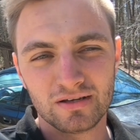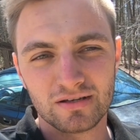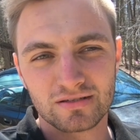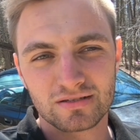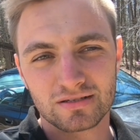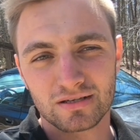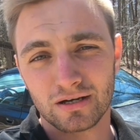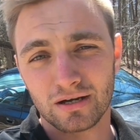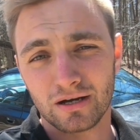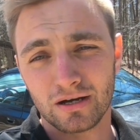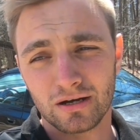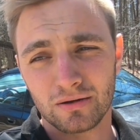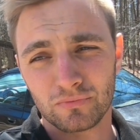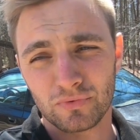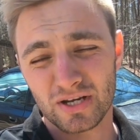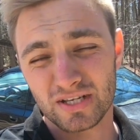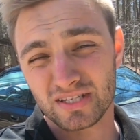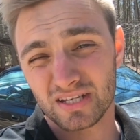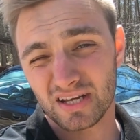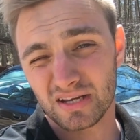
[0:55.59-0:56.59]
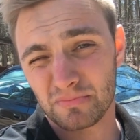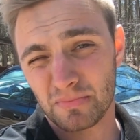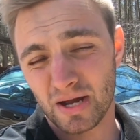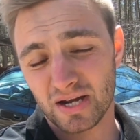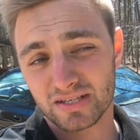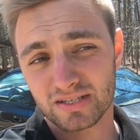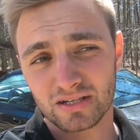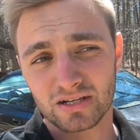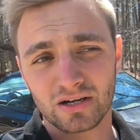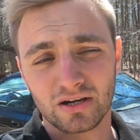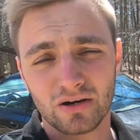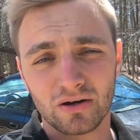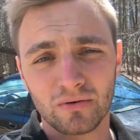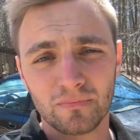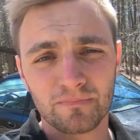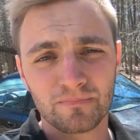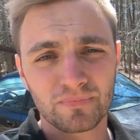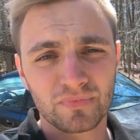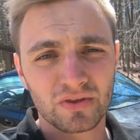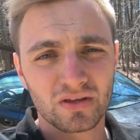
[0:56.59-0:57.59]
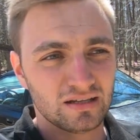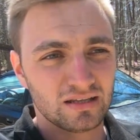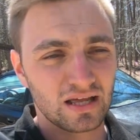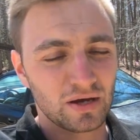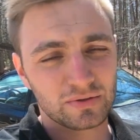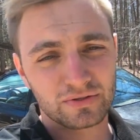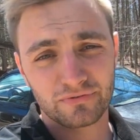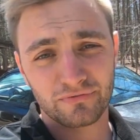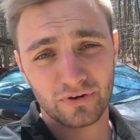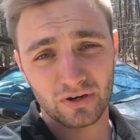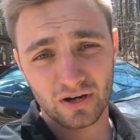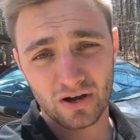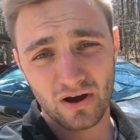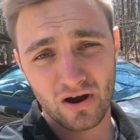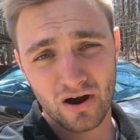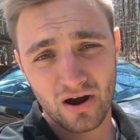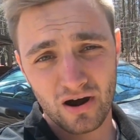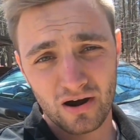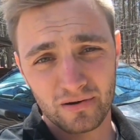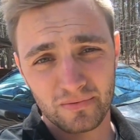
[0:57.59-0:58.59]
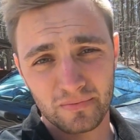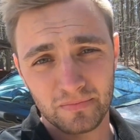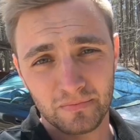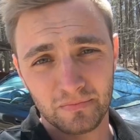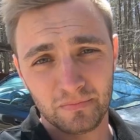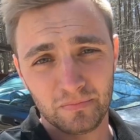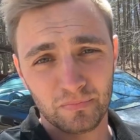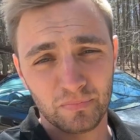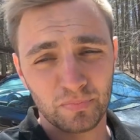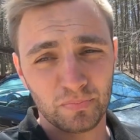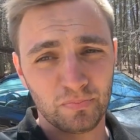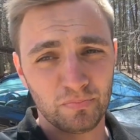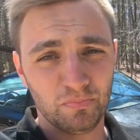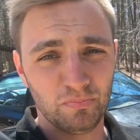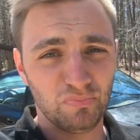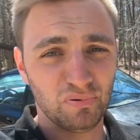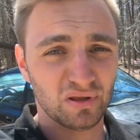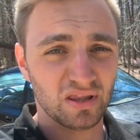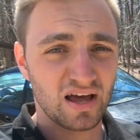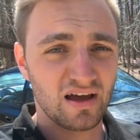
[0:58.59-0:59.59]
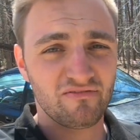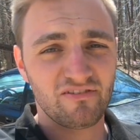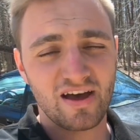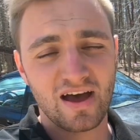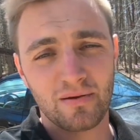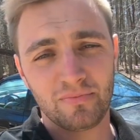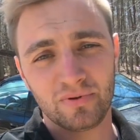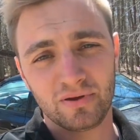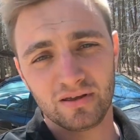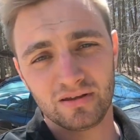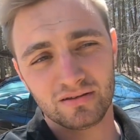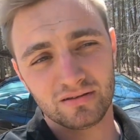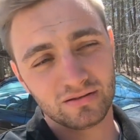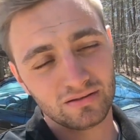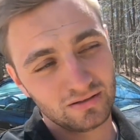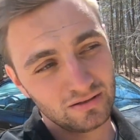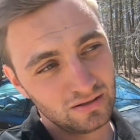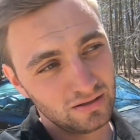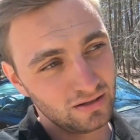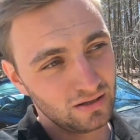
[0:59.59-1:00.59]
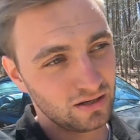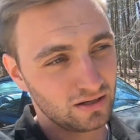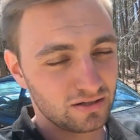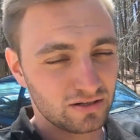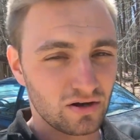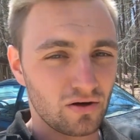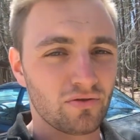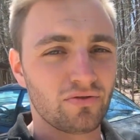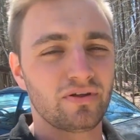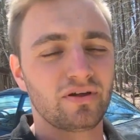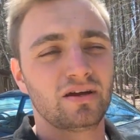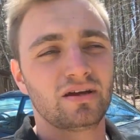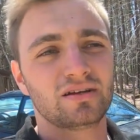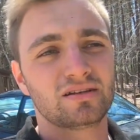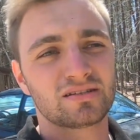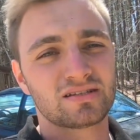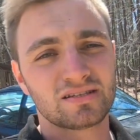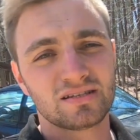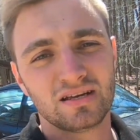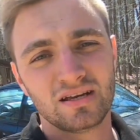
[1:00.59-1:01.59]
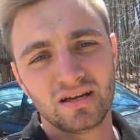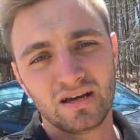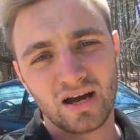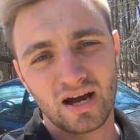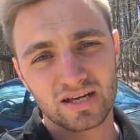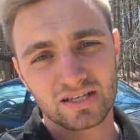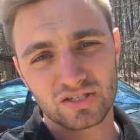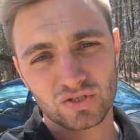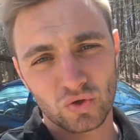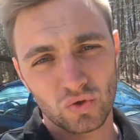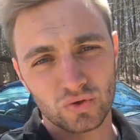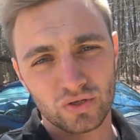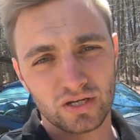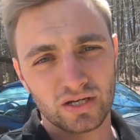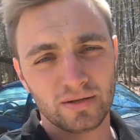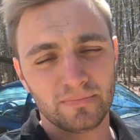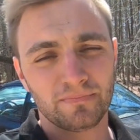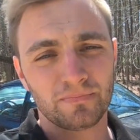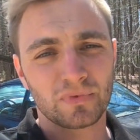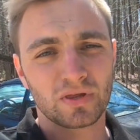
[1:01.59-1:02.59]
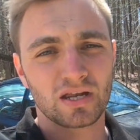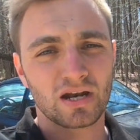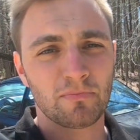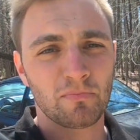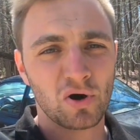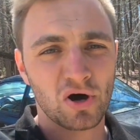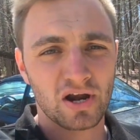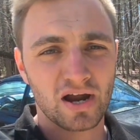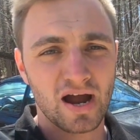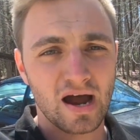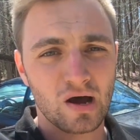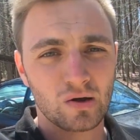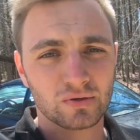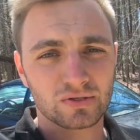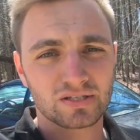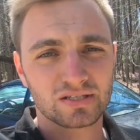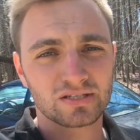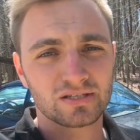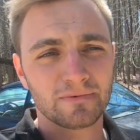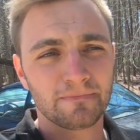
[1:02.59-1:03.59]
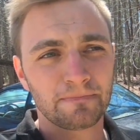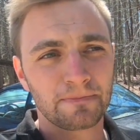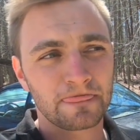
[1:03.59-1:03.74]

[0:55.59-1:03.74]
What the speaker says: Some racing in Mexico. That was a fun car, but life happened, adult things. I sold it and I bought a house.